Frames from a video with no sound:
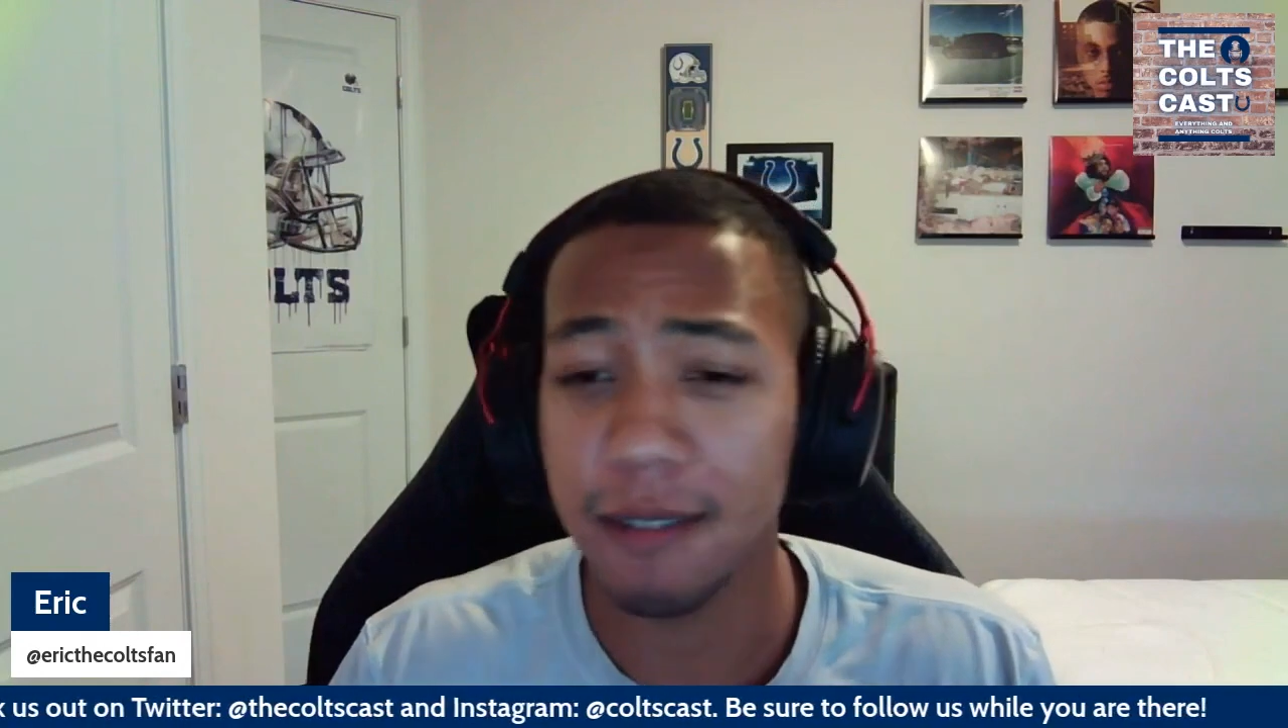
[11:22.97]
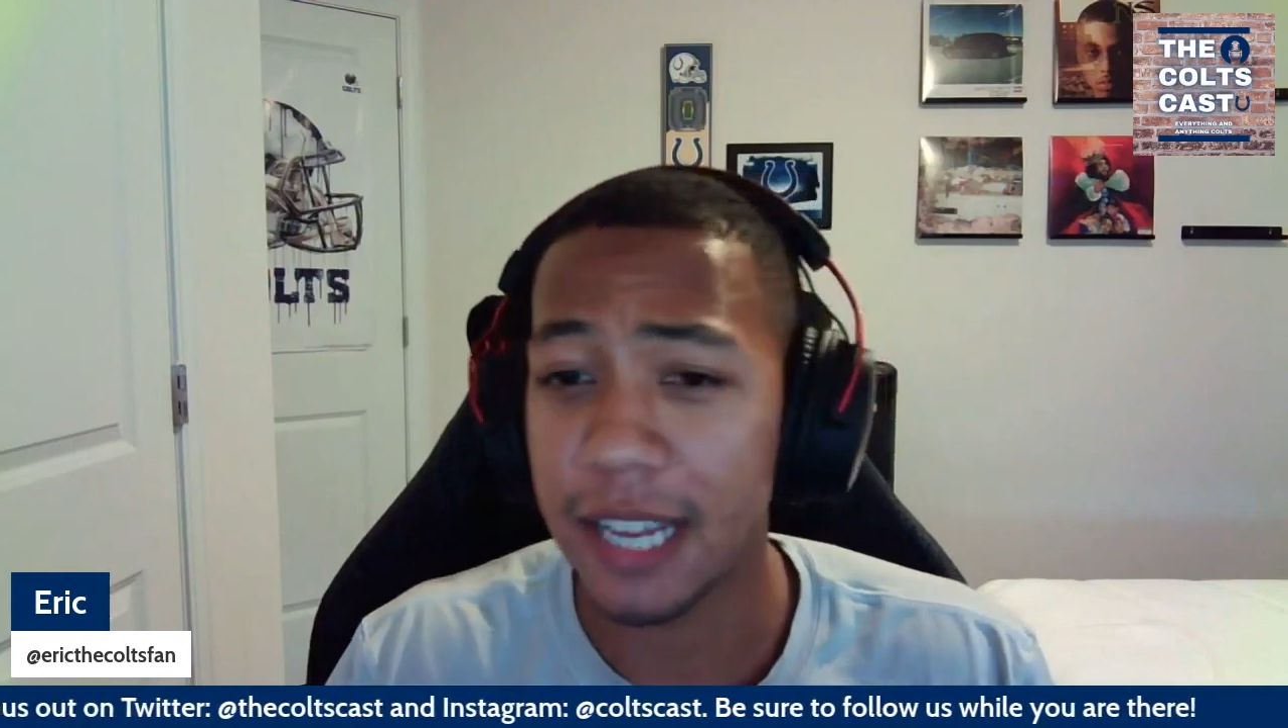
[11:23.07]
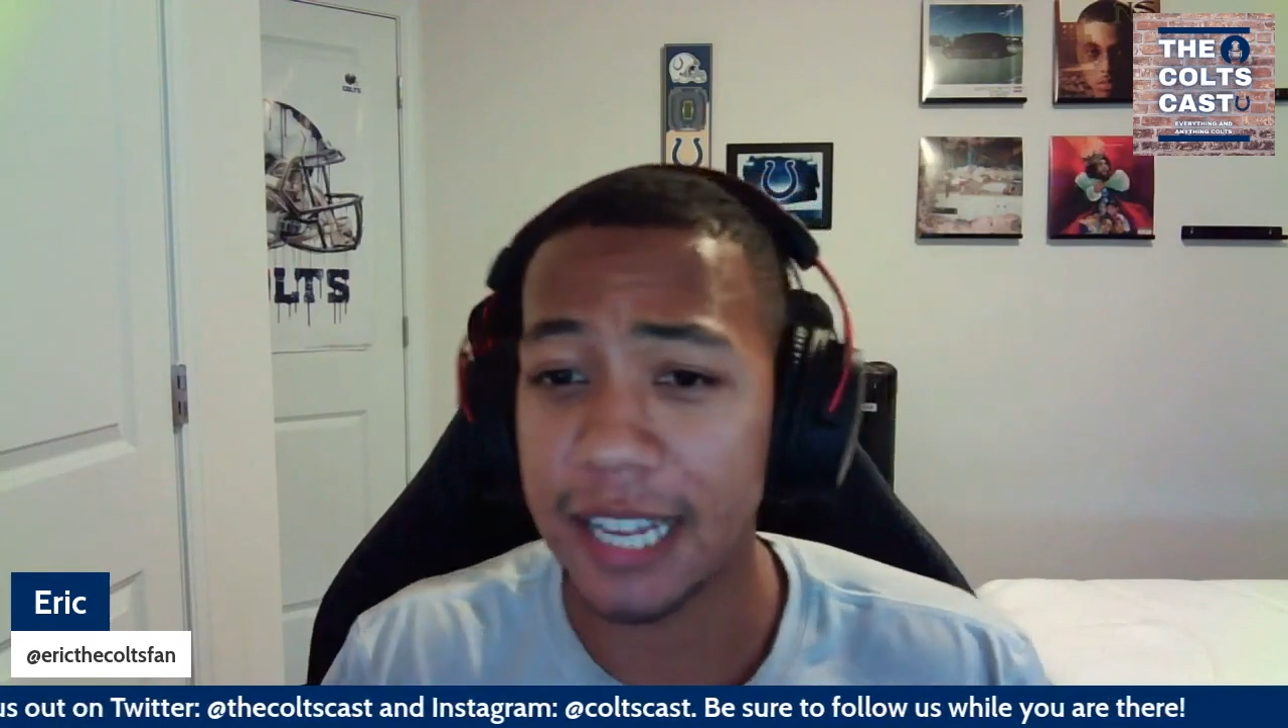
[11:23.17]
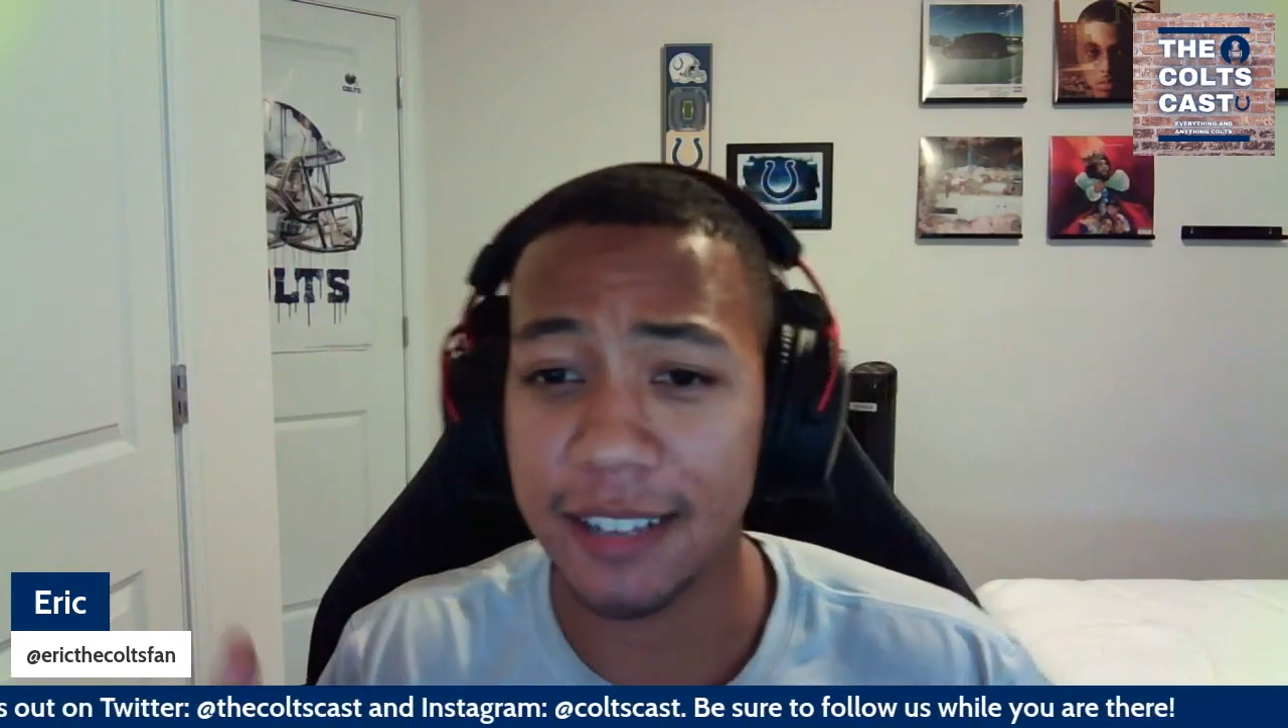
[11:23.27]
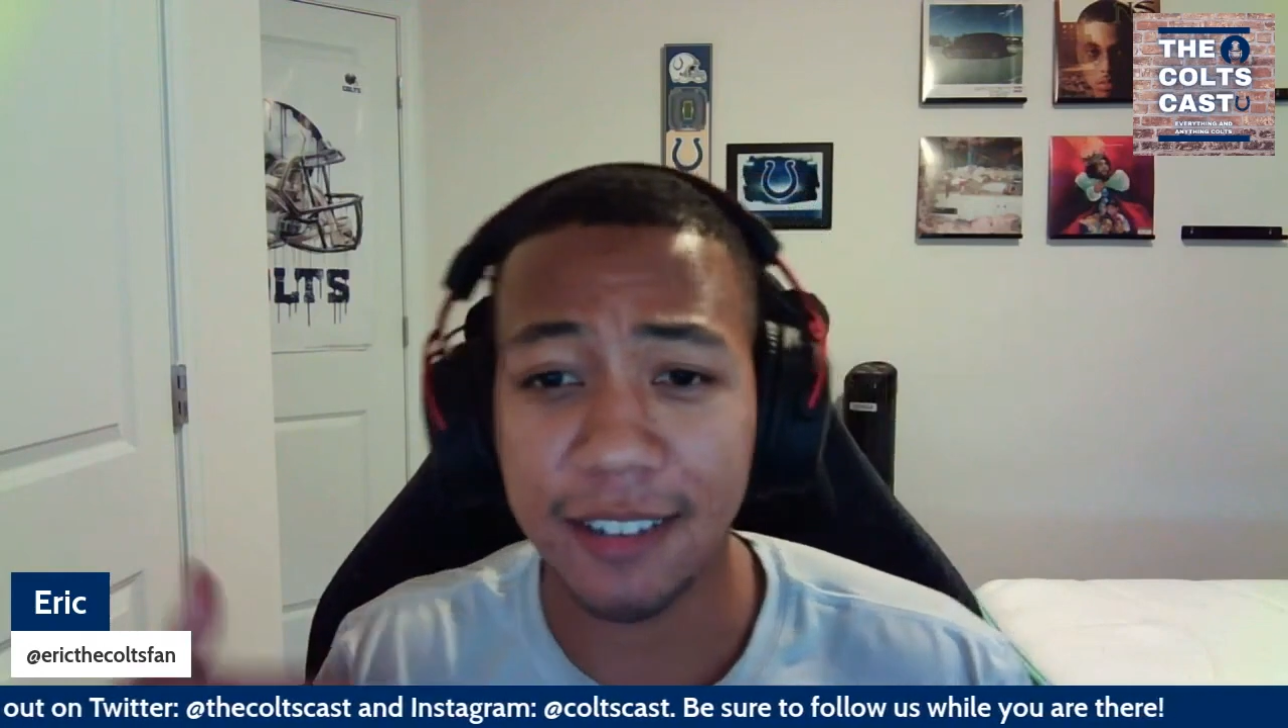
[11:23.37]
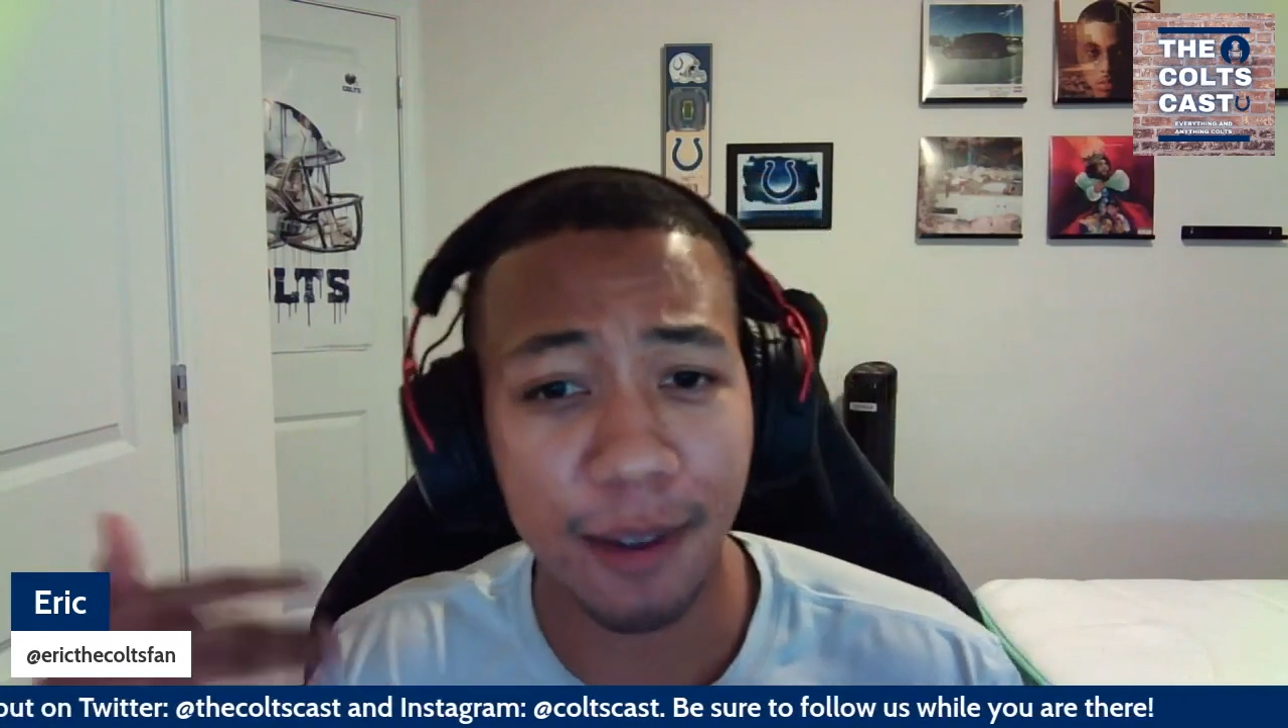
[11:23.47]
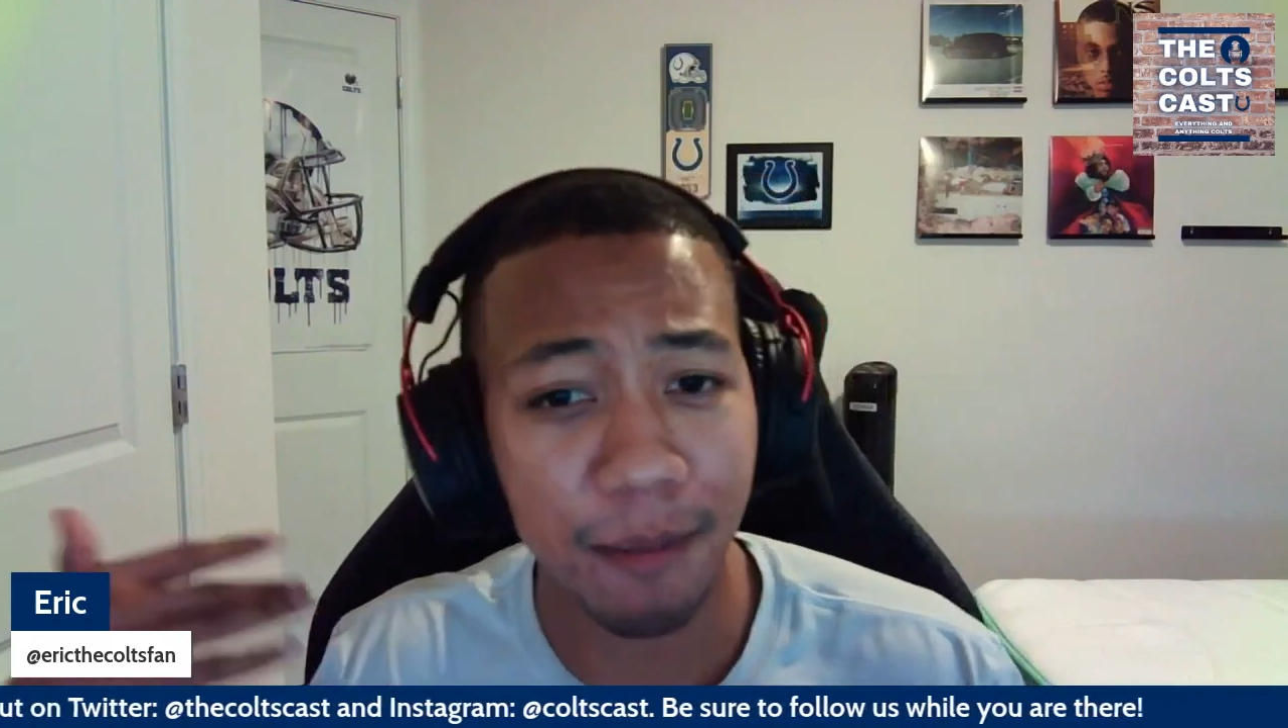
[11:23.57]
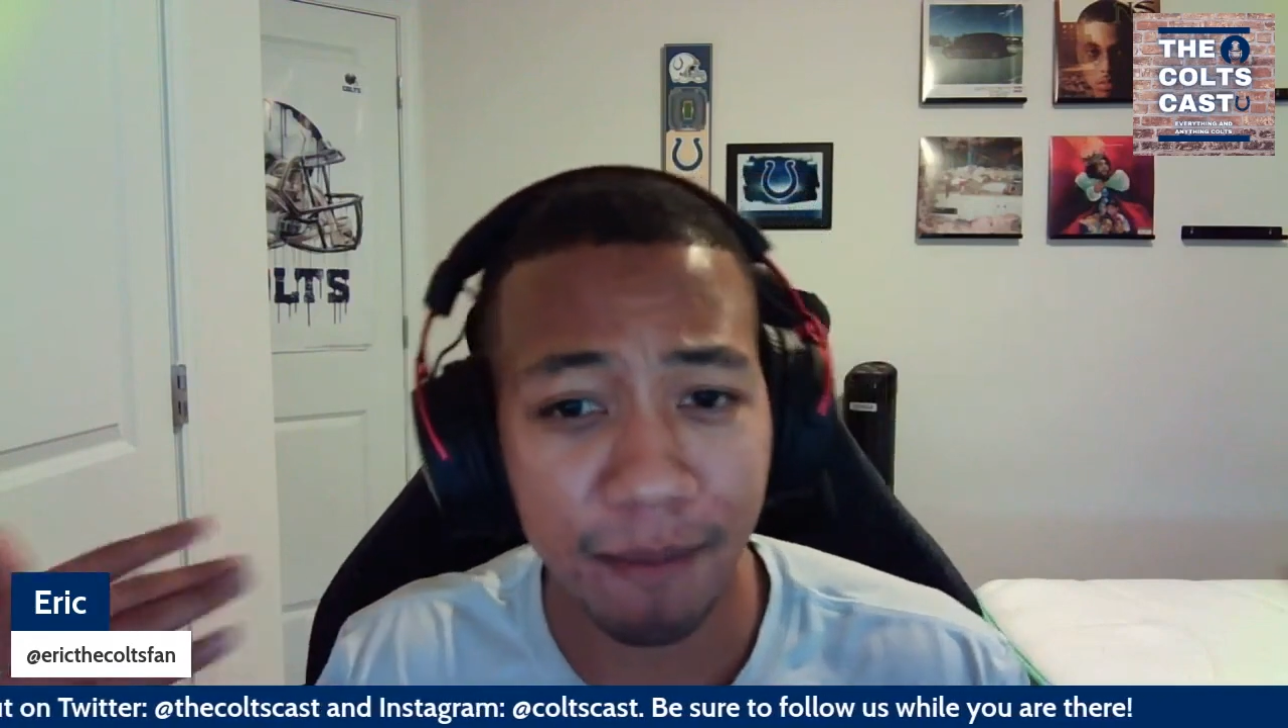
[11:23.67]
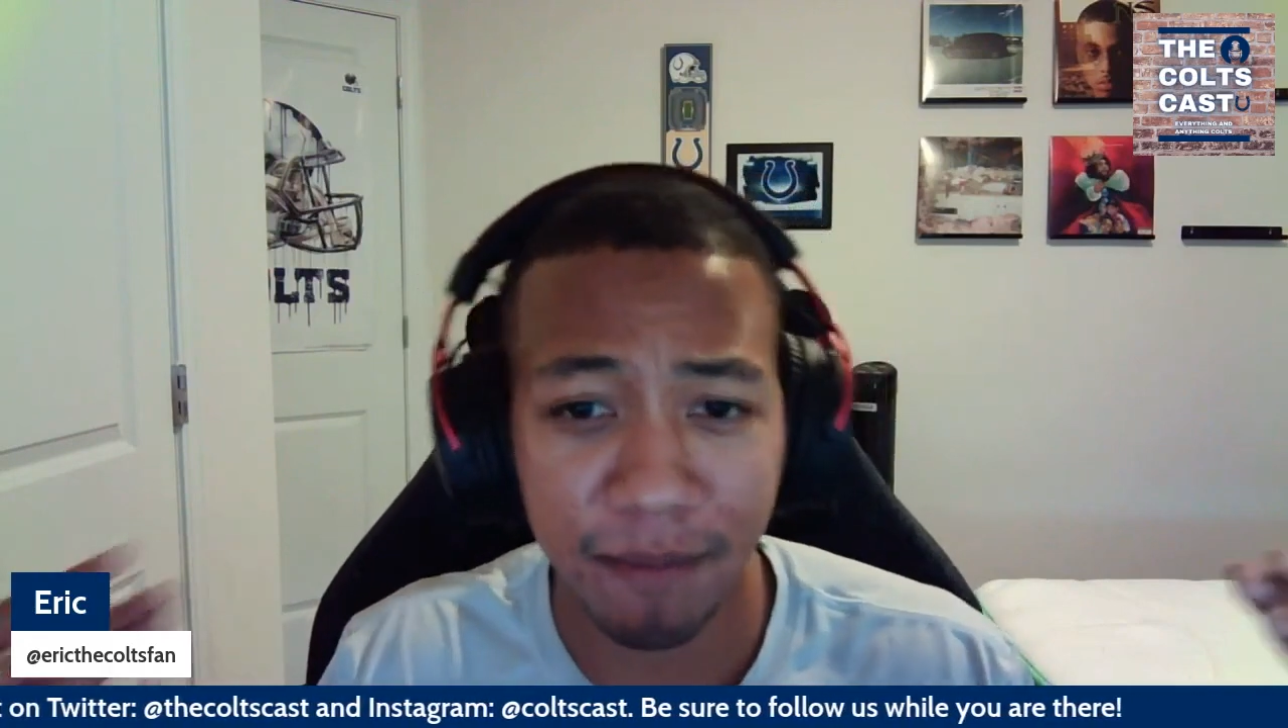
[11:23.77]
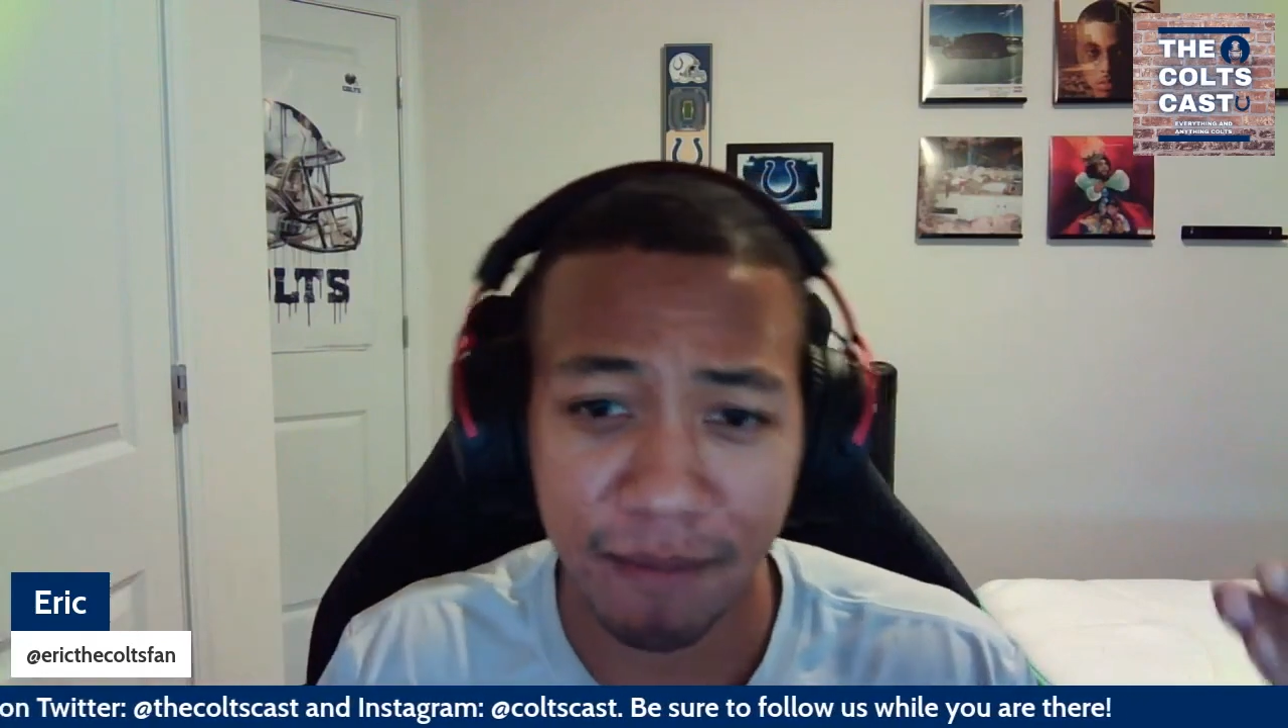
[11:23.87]
Uh,
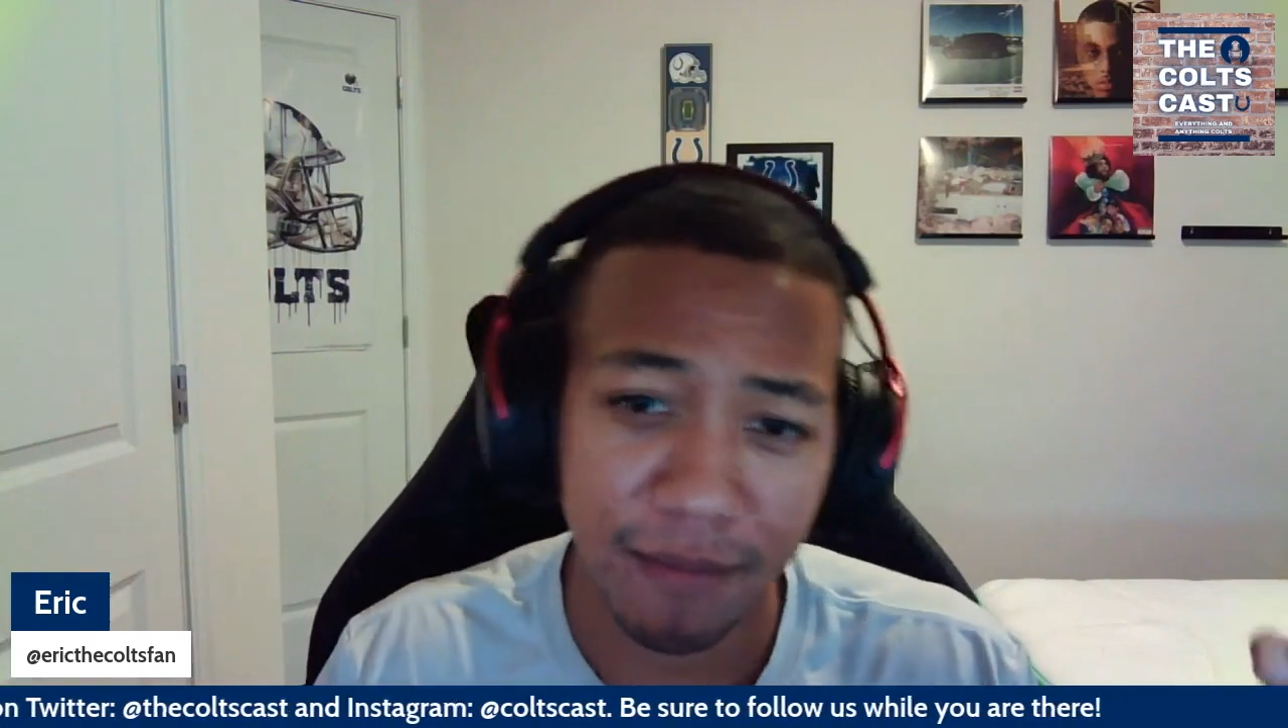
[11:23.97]
some,